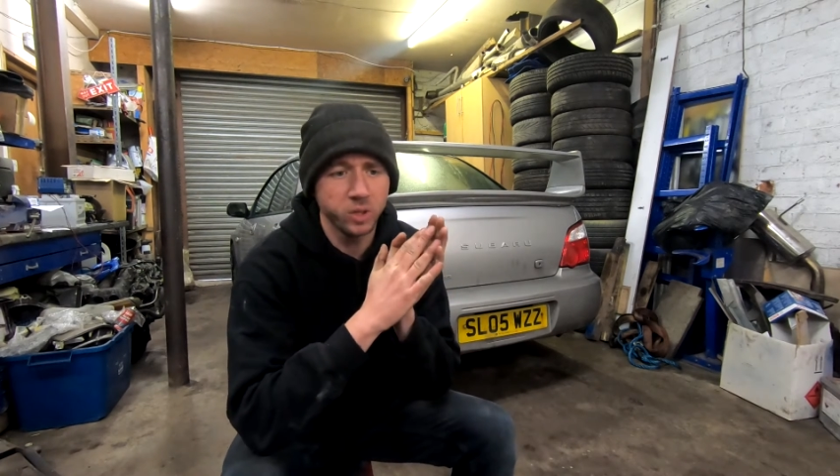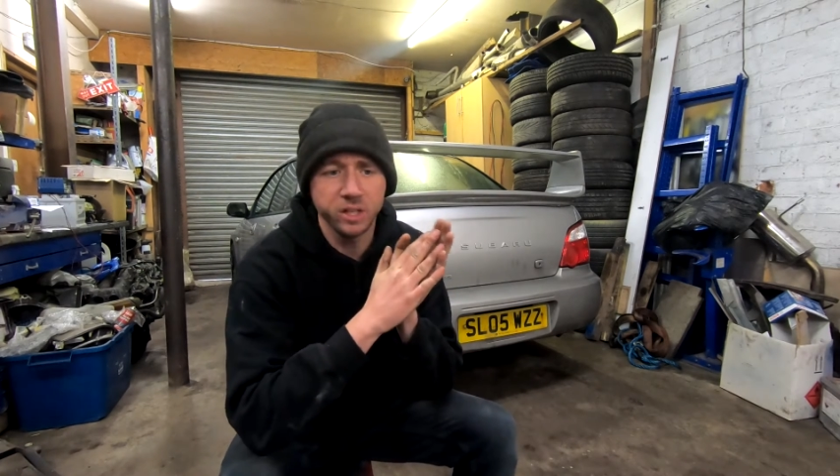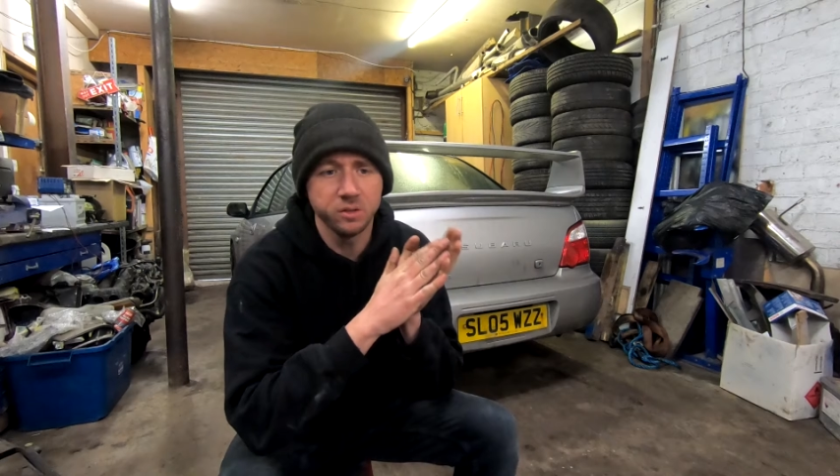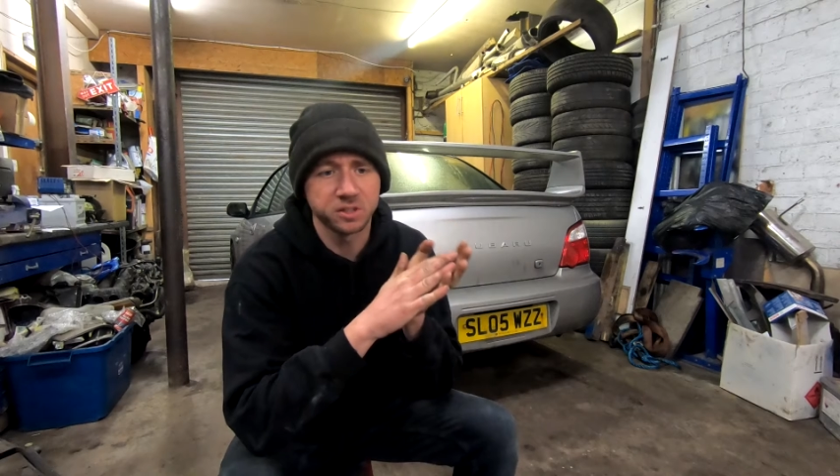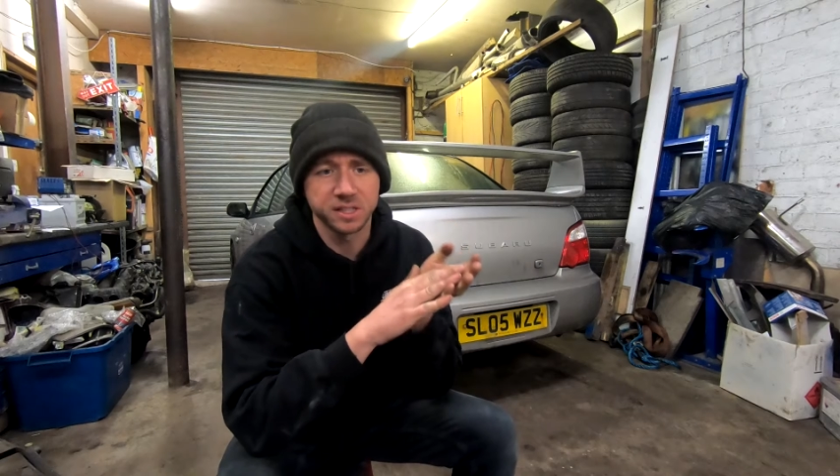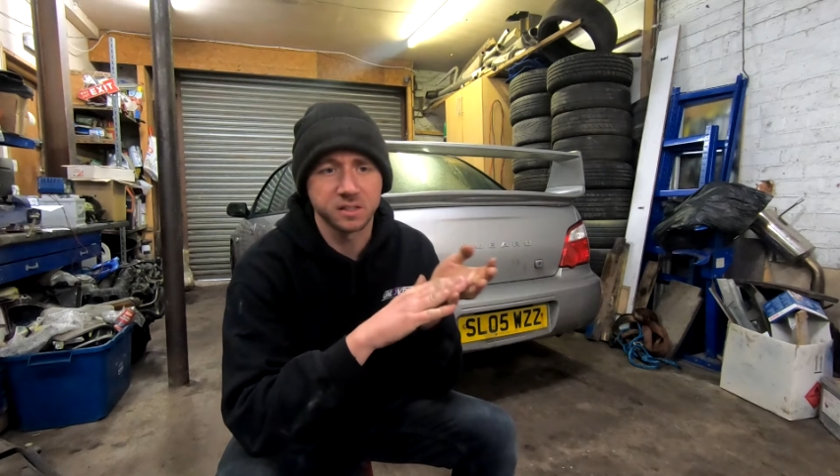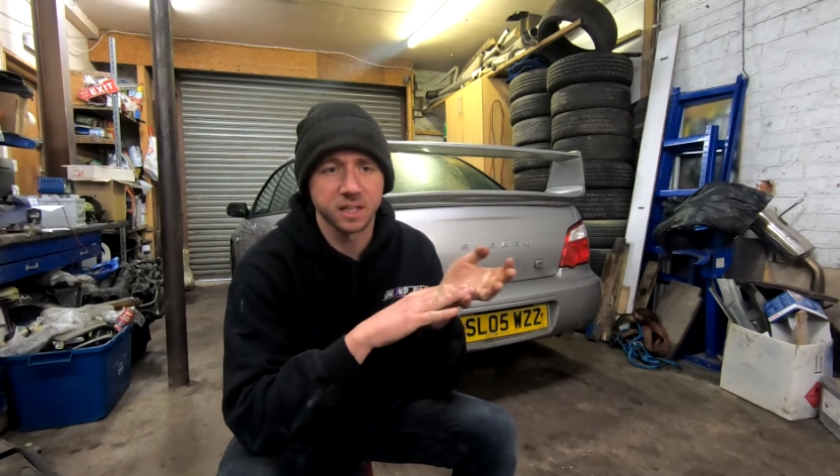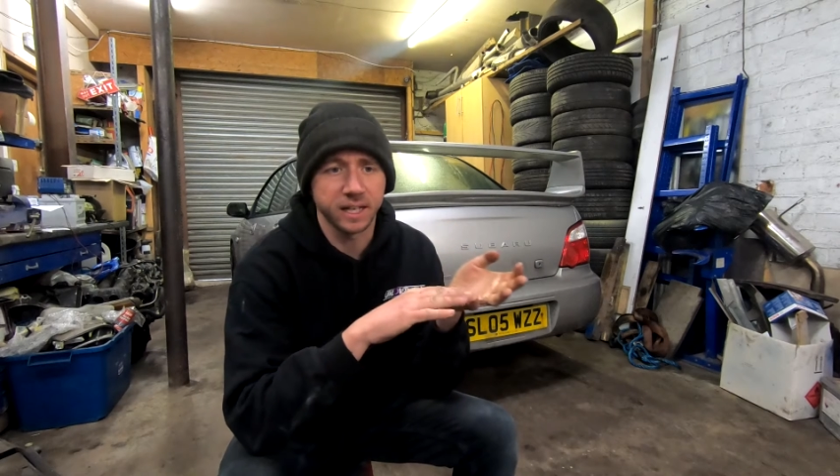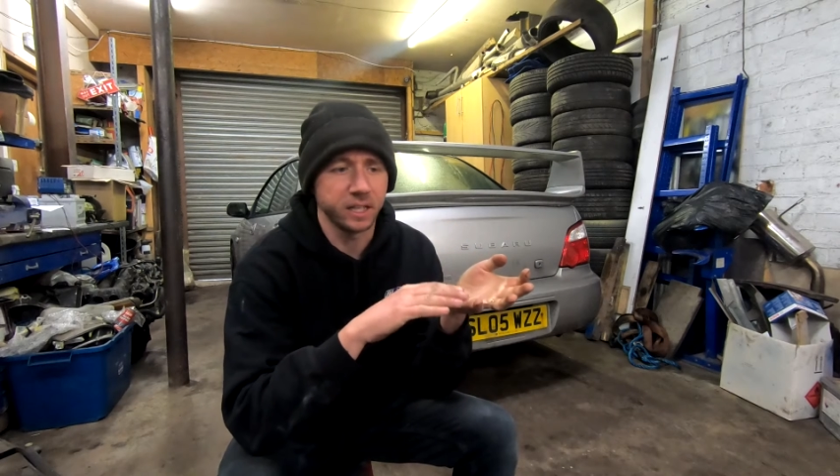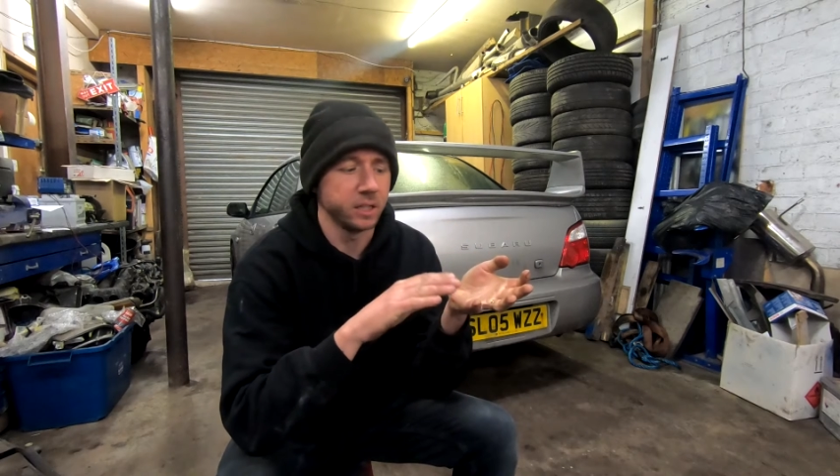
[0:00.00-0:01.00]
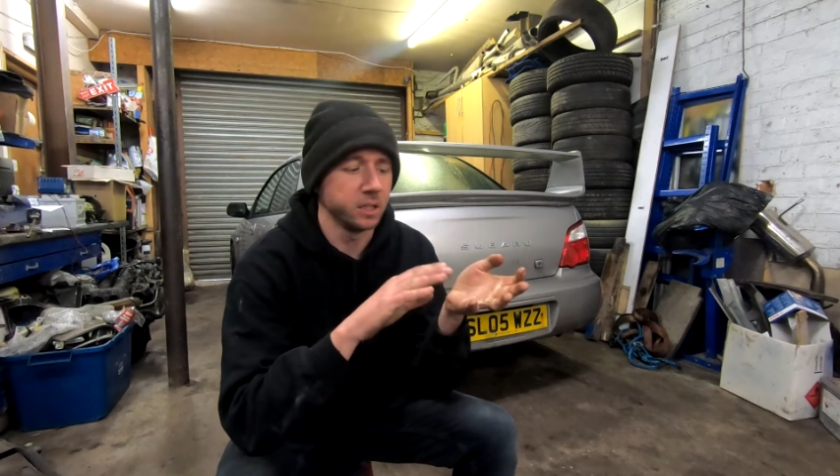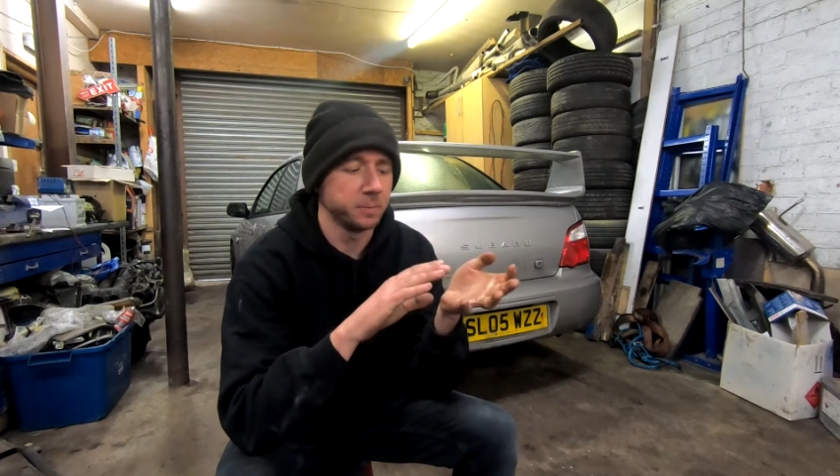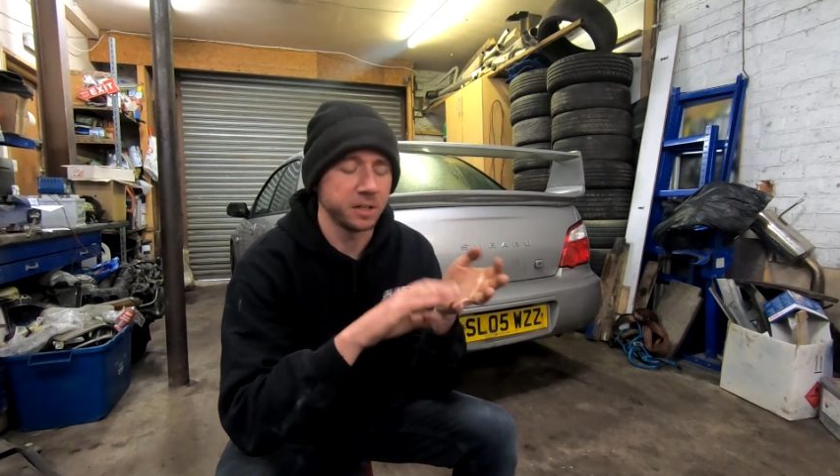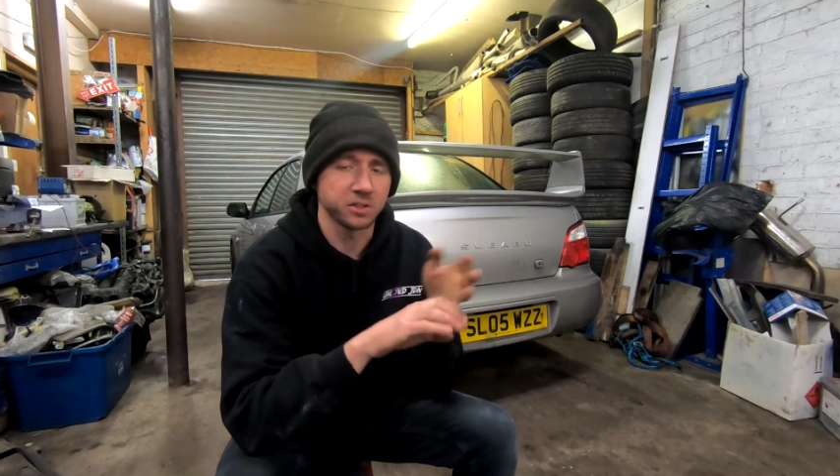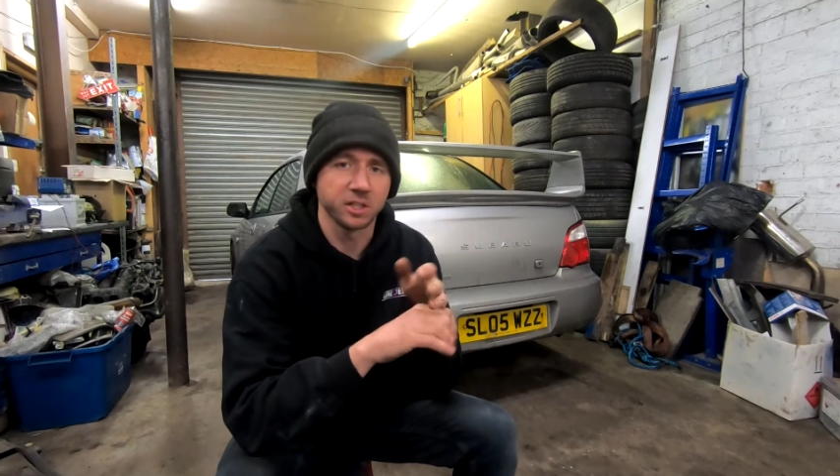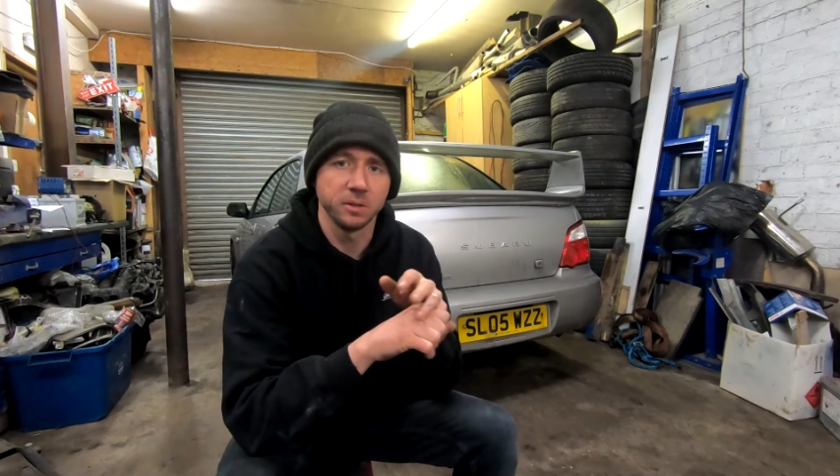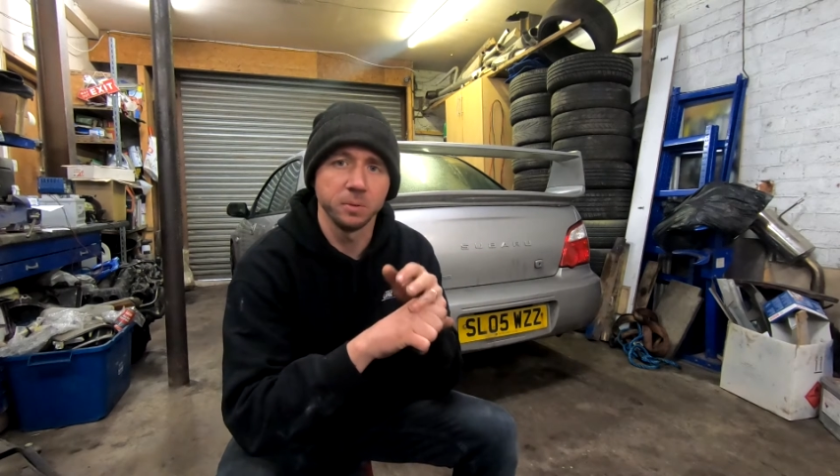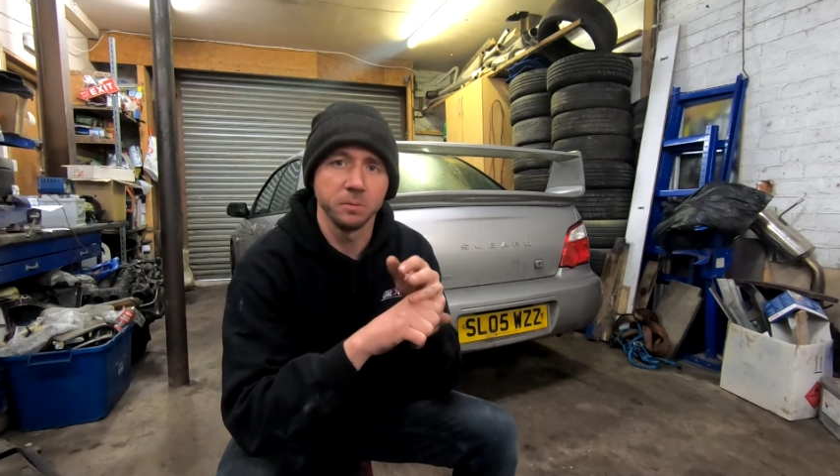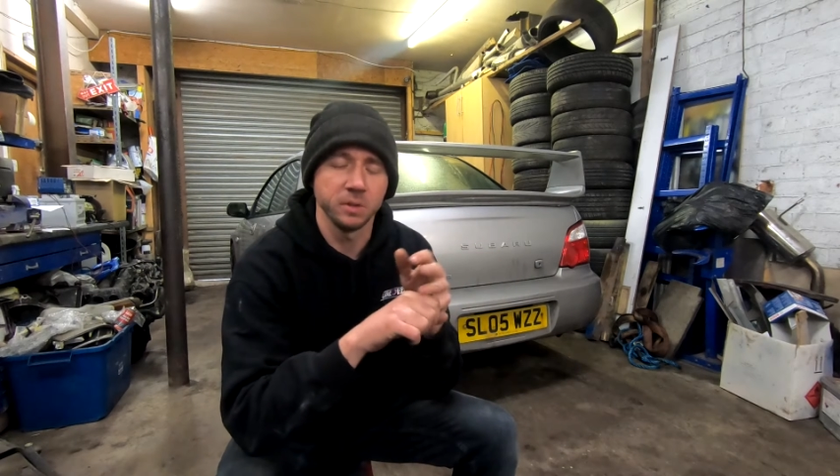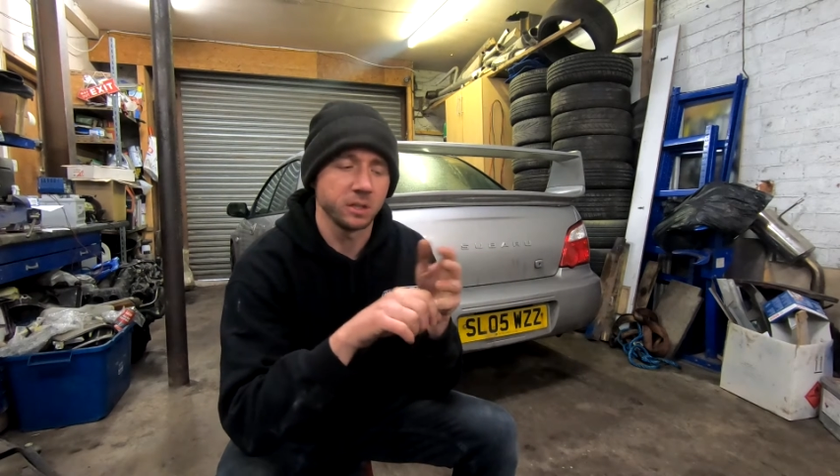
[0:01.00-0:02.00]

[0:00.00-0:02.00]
reuse things like your power steering pump,